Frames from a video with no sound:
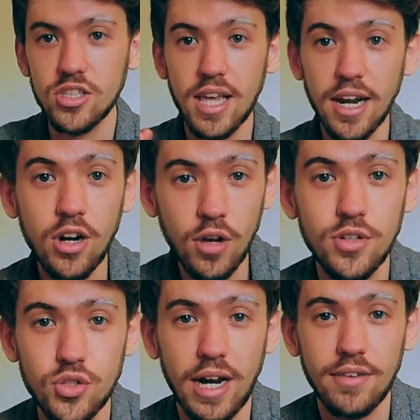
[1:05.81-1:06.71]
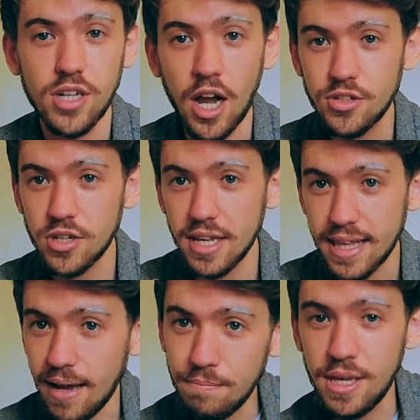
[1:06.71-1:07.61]
Just get an overdraft. I took a
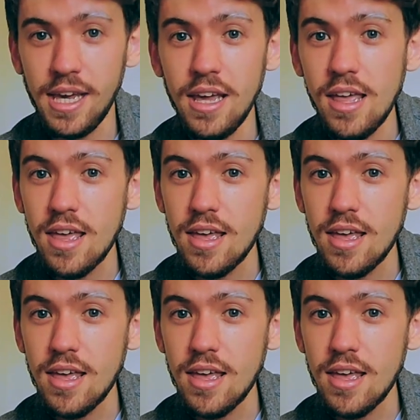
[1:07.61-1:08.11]
gap year